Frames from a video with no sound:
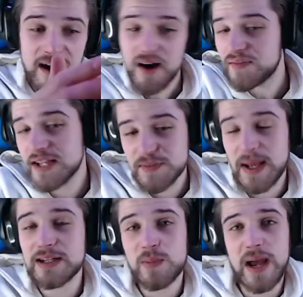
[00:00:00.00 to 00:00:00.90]
of the
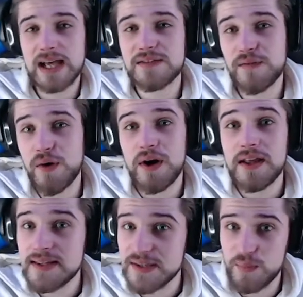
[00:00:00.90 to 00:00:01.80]
expansion packs for
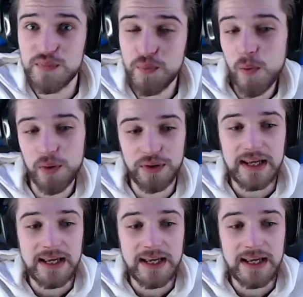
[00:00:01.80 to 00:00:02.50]
The Sims 1.